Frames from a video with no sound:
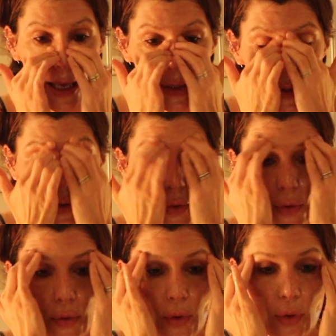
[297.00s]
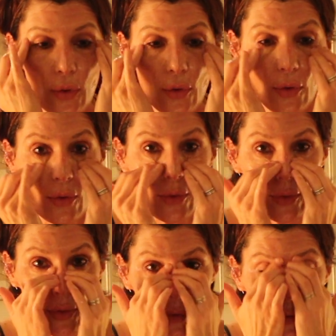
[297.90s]
And so to do a
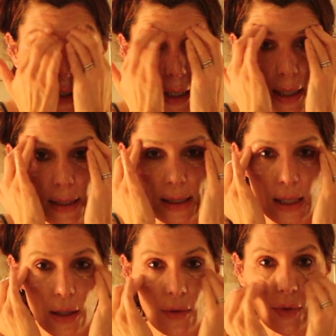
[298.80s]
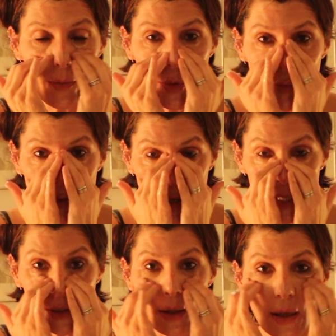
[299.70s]
good cleansing, remember
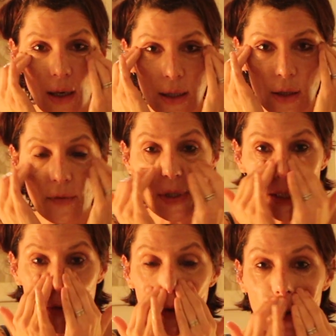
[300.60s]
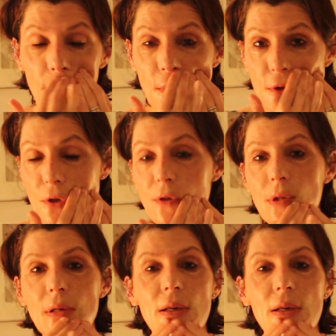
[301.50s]
it's a lot of circular motion.